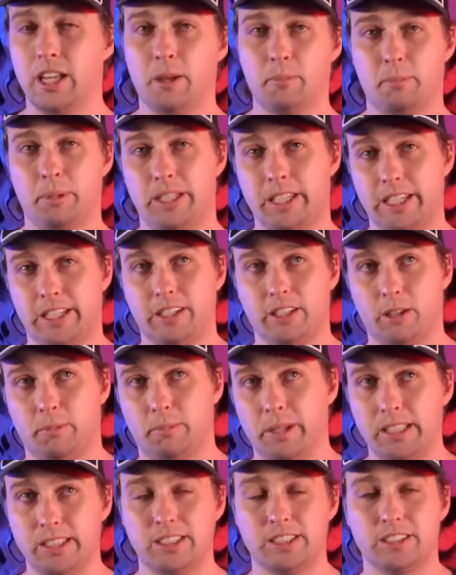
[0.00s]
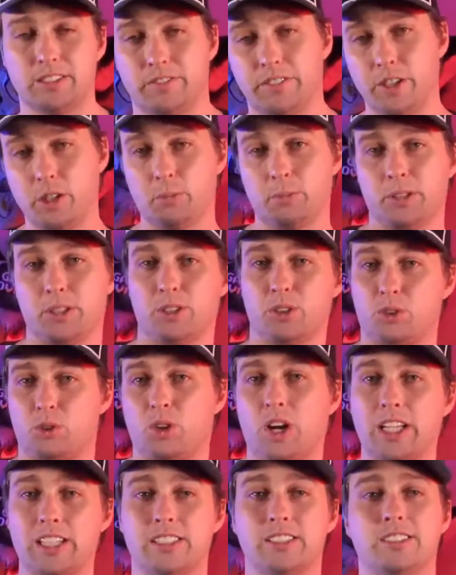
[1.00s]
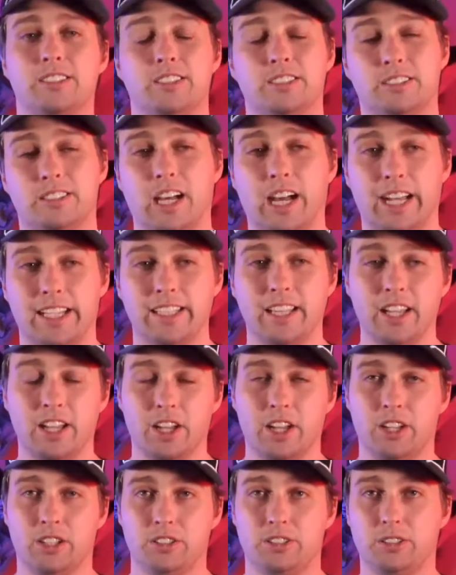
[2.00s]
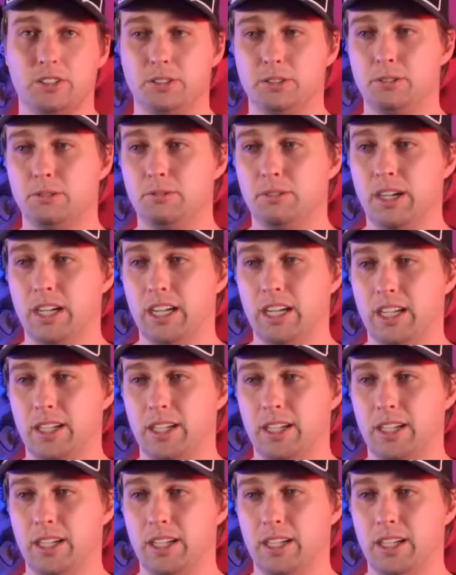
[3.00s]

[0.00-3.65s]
particular pieces of human detritus decide to